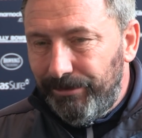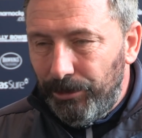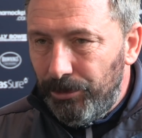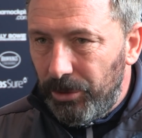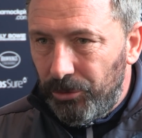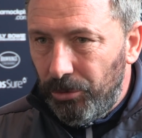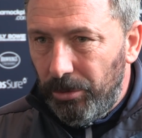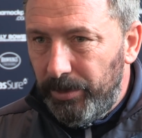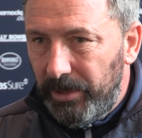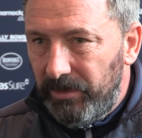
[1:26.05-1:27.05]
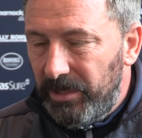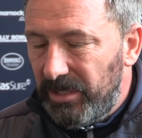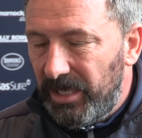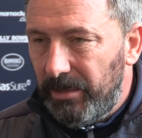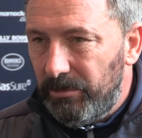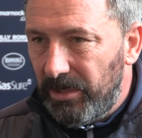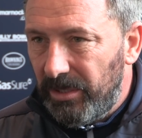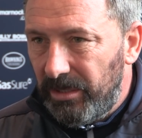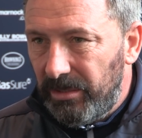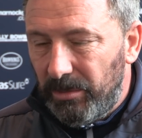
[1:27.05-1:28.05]
lose or draw previous games, I
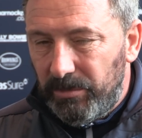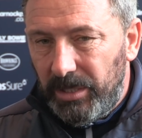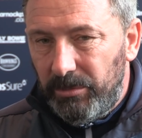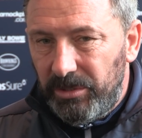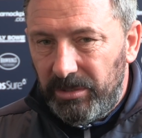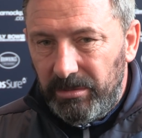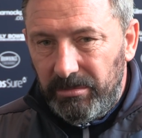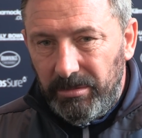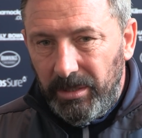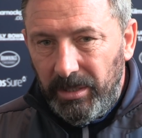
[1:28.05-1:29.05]
think sometimes